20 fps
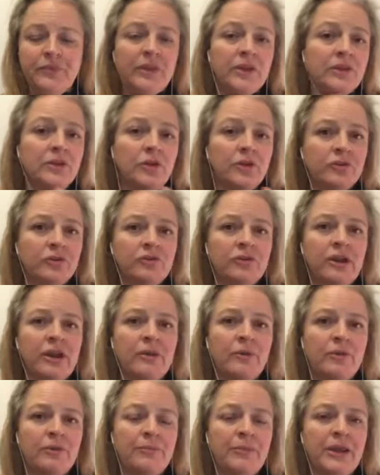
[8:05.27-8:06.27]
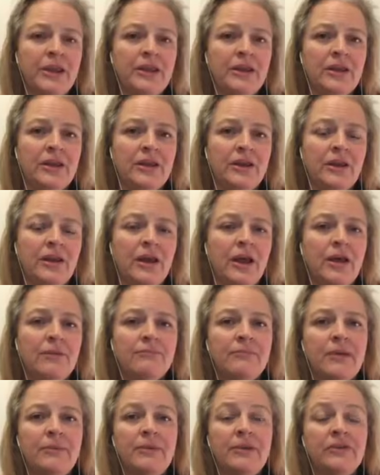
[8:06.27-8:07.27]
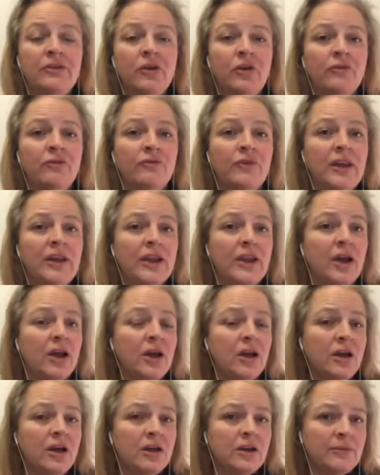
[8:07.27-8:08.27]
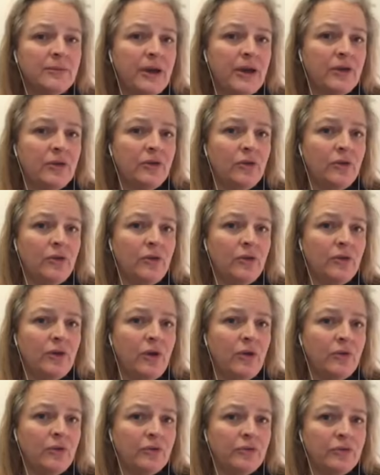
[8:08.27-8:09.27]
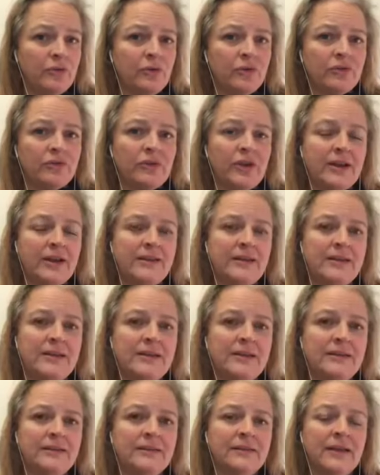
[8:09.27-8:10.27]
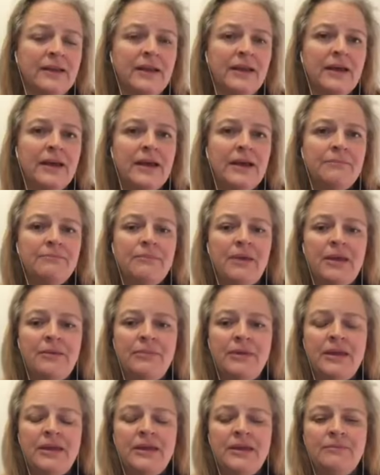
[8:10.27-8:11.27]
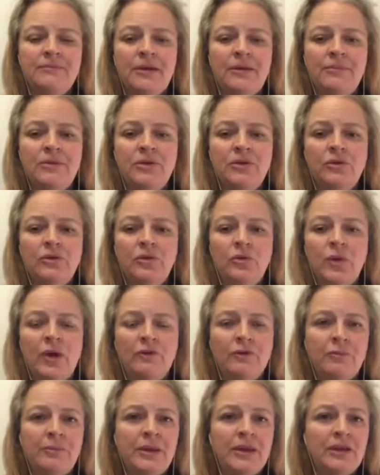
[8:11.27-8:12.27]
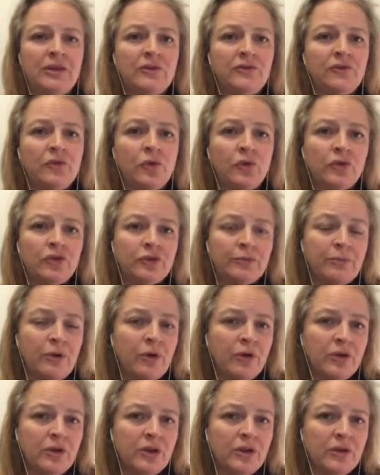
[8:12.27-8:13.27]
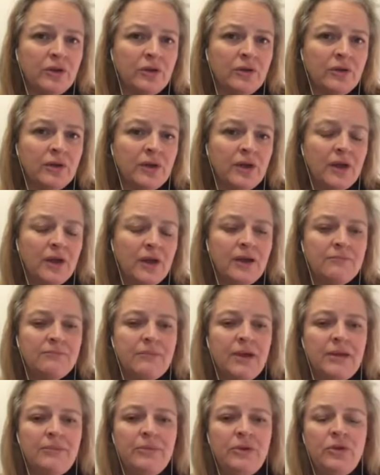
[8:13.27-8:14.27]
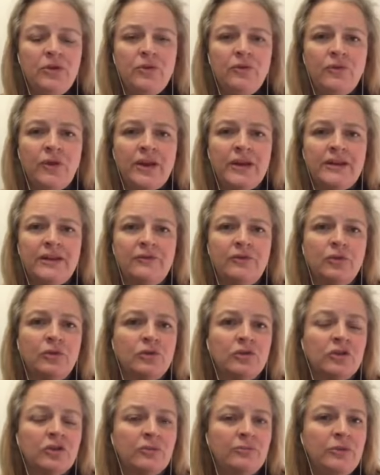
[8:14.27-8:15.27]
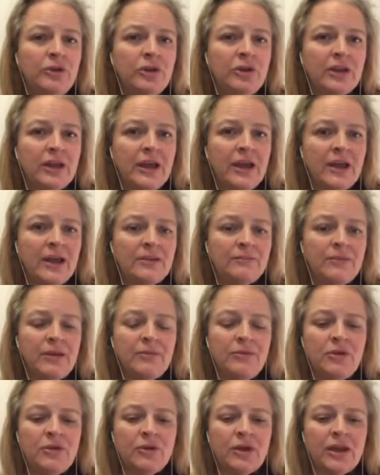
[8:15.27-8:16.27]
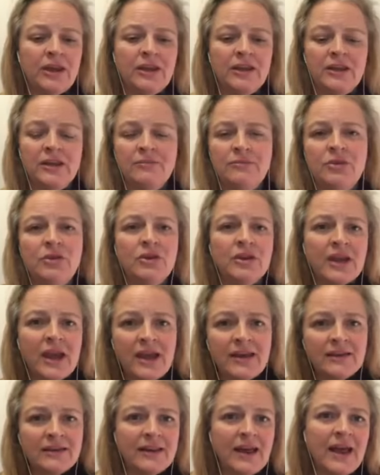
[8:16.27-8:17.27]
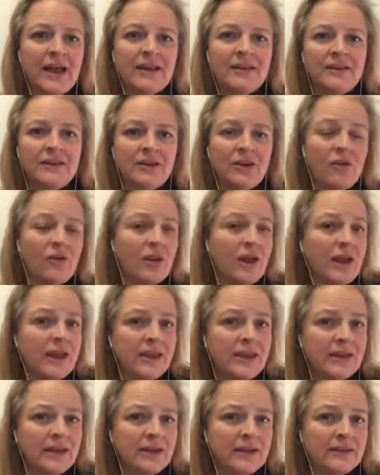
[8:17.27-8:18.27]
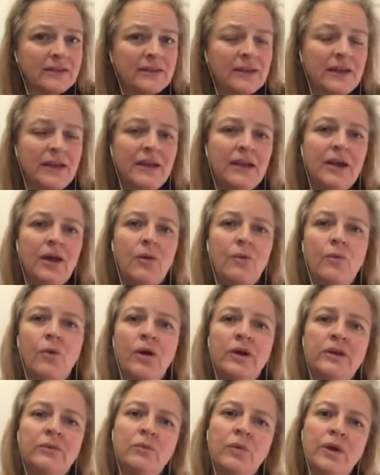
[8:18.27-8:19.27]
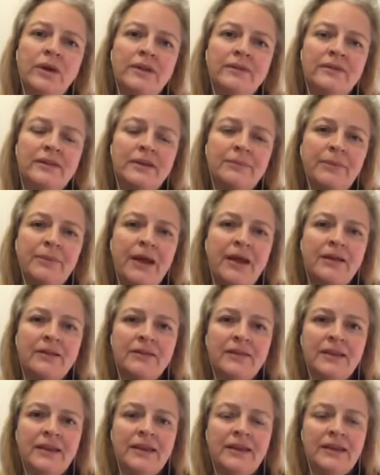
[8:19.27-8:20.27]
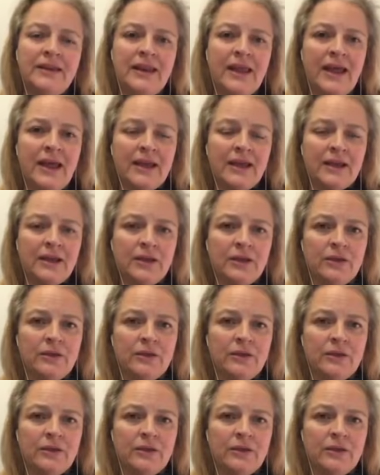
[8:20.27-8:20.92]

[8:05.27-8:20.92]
not agreeing with opinion. Maybe it's not feeling heard about your own thoughts and ideas. Maybe you have opinions forced upon you. Maybe you find it difficult to communicate. Maybe you're getting communicated at and you don't like it. What is it about the neck